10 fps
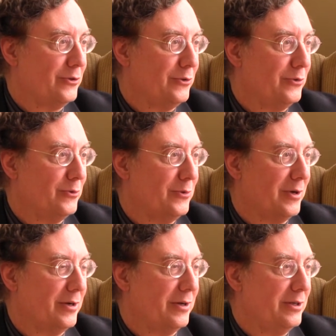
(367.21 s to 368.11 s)

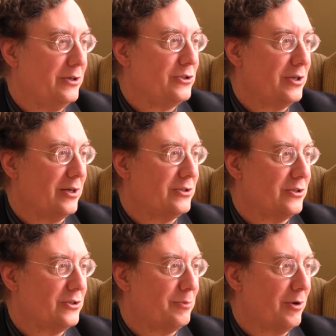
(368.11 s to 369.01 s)
to uh, initiate
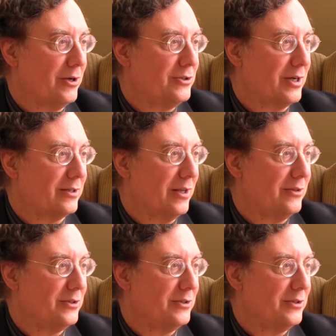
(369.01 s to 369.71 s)
such a project at